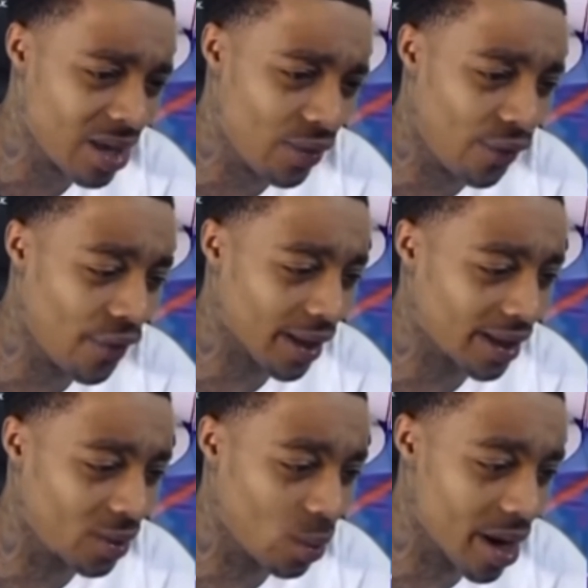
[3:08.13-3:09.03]
You
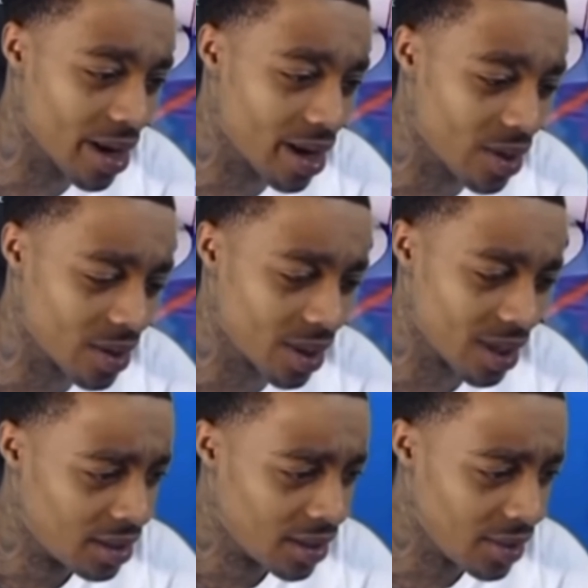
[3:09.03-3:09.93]
fucking weirdo.
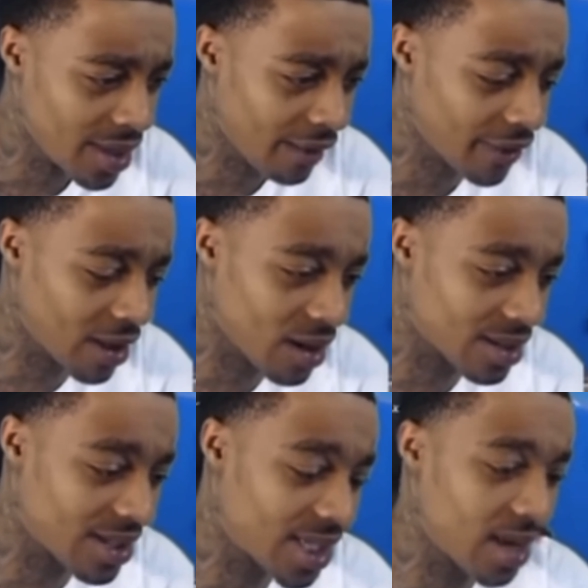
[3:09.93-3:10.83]
You definitely earned a
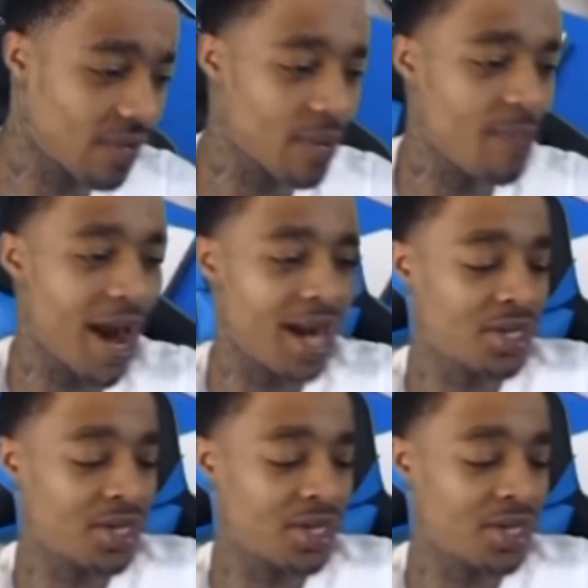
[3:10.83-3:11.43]
silver badge